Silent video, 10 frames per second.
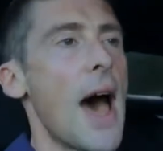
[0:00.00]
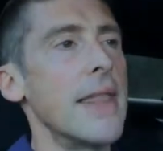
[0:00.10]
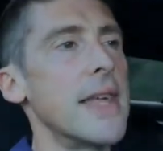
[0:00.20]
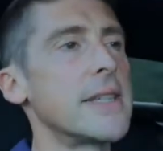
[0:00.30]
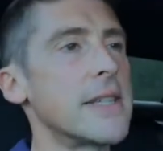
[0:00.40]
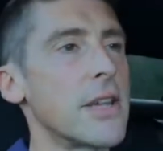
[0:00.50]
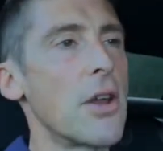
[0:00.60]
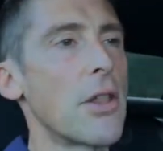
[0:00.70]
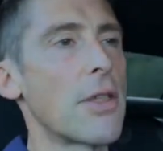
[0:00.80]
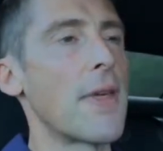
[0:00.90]
and this is
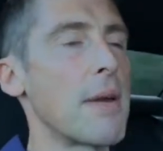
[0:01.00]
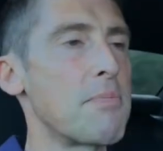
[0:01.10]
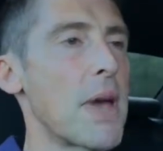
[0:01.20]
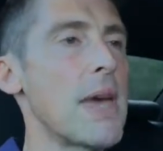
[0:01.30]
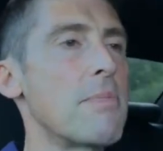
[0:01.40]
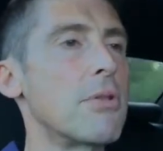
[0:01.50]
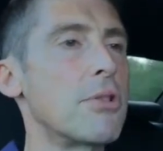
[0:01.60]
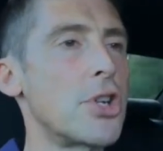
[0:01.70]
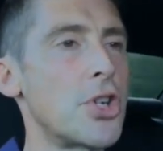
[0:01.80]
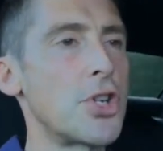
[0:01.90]
another thing
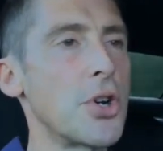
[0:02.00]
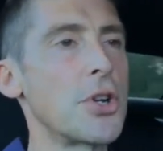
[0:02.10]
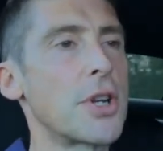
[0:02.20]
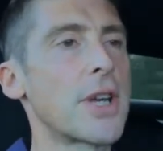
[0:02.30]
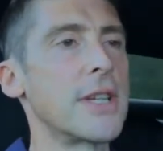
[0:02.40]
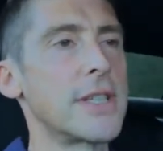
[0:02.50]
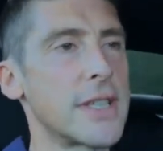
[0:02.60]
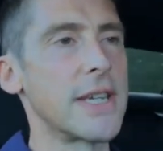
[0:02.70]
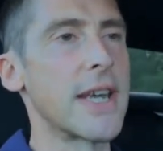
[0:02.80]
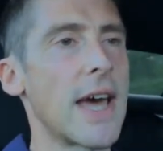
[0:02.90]
people should
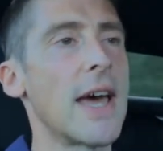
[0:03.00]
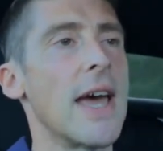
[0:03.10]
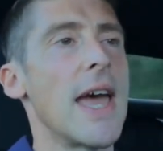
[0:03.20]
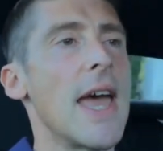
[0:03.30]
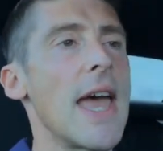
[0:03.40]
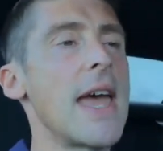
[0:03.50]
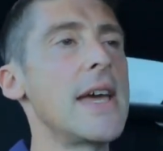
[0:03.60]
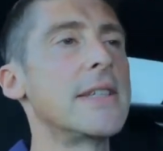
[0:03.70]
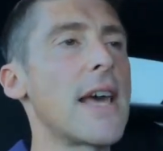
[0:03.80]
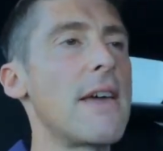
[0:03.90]
consider, it
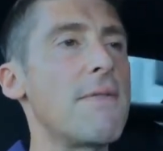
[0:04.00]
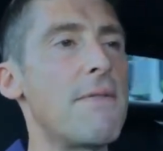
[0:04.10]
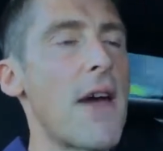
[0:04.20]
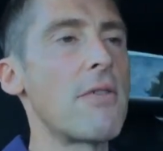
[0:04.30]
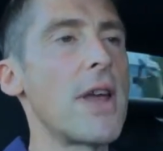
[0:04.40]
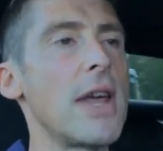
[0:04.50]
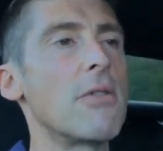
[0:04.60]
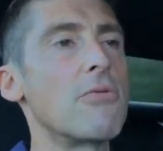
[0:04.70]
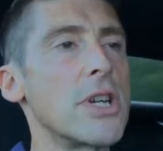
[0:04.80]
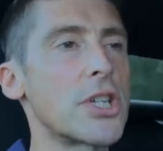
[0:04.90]
is a very
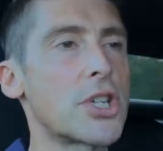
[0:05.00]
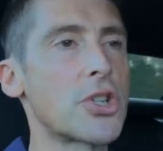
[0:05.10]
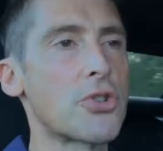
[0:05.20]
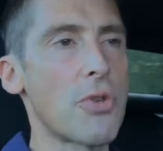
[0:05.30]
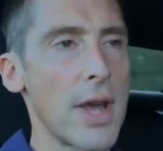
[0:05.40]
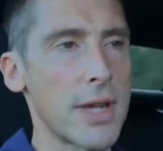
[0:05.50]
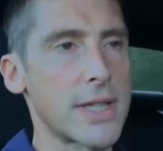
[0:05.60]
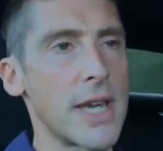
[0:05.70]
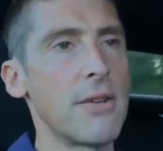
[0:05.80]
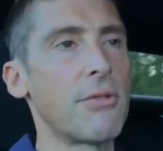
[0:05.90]

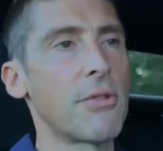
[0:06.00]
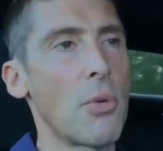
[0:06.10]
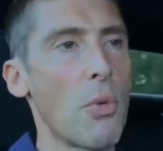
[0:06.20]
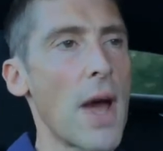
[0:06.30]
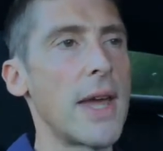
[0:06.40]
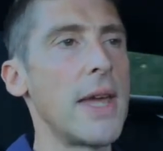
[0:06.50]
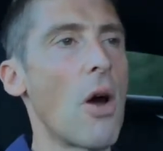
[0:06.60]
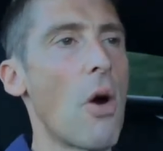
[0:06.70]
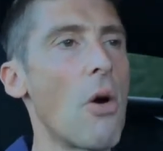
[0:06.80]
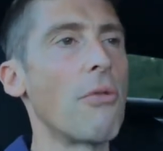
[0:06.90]
restrictive way
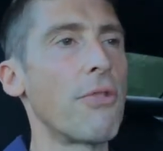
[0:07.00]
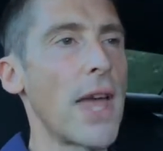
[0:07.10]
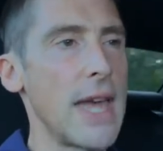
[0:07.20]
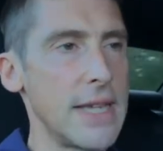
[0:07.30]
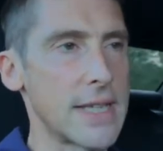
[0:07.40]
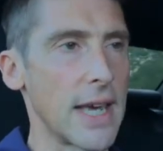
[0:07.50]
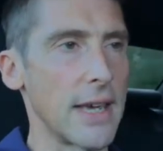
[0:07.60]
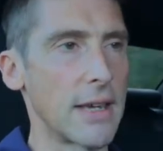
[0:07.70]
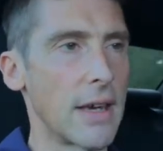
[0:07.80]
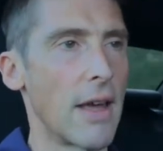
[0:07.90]
of eating.